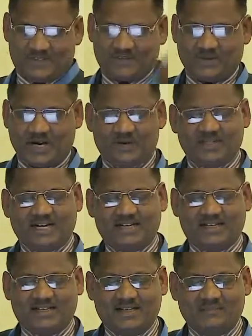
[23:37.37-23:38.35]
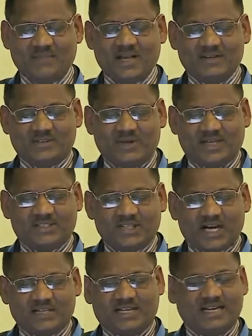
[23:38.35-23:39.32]
So how that, so in
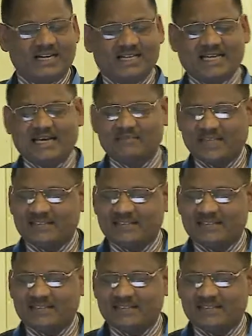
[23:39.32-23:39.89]
shorter lead times,